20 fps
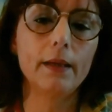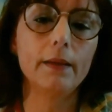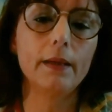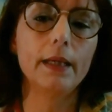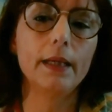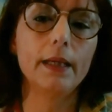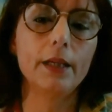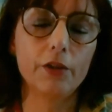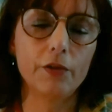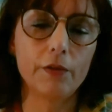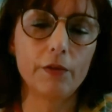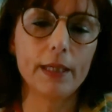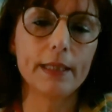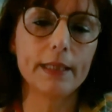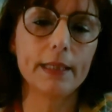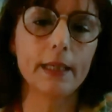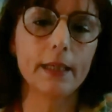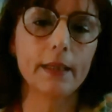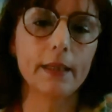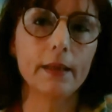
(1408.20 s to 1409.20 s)

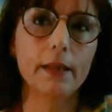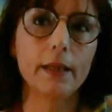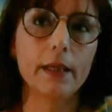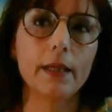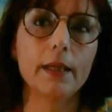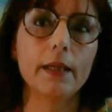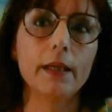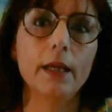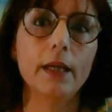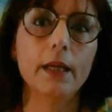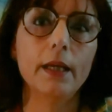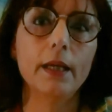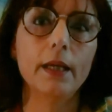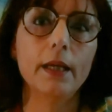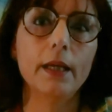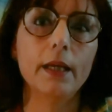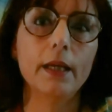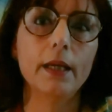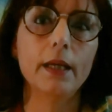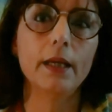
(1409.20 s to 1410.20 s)
increasing the
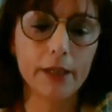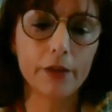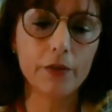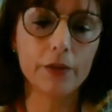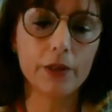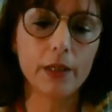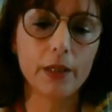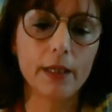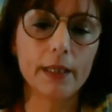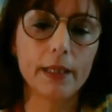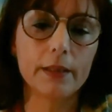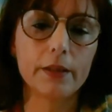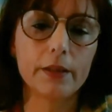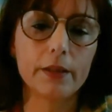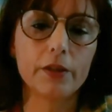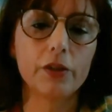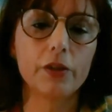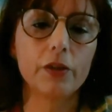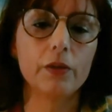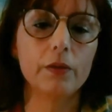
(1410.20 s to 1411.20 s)
grain in your diet
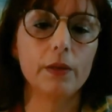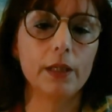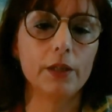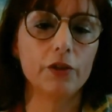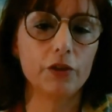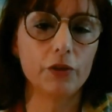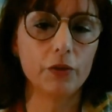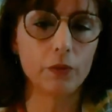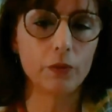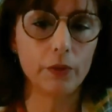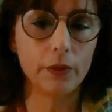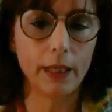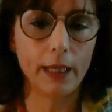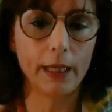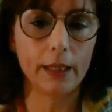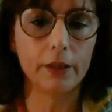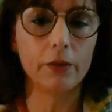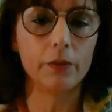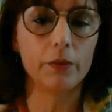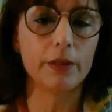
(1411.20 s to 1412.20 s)
to ensure
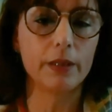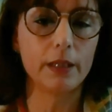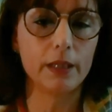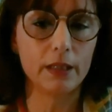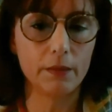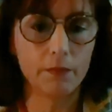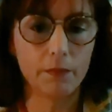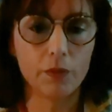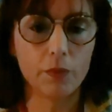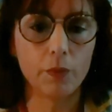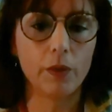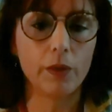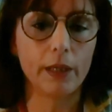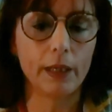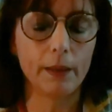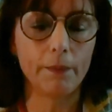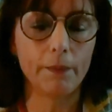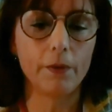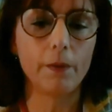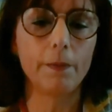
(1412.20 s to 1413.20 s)
that your system is
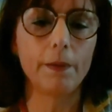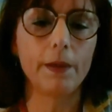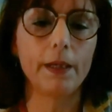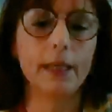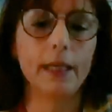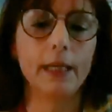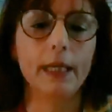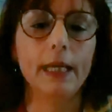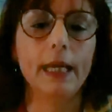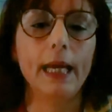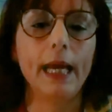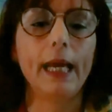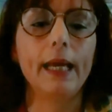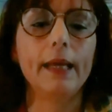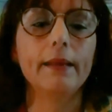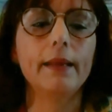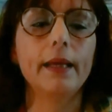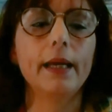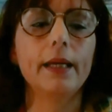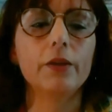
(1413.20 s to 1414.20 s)
working properly
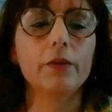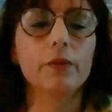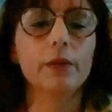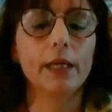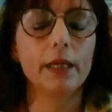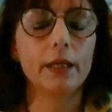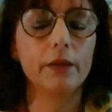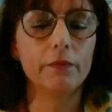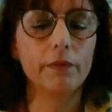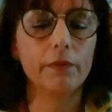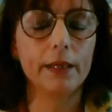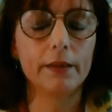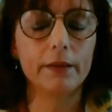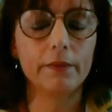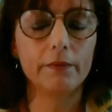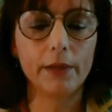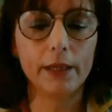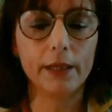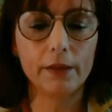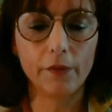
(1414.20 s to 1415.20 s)
and that you're getting
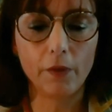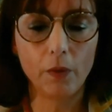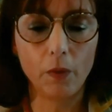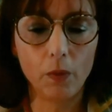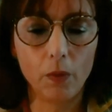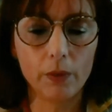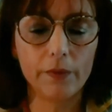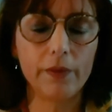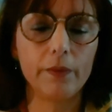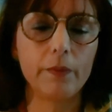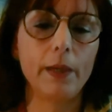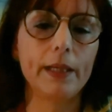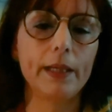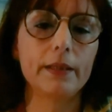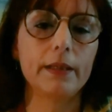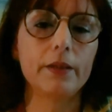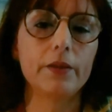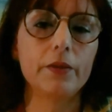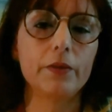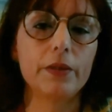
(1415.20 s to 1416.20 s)
rid of all of the
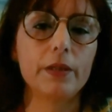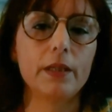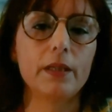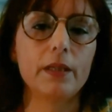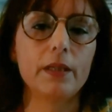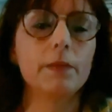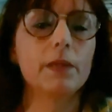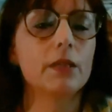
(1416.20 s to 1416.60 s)
waste in your system.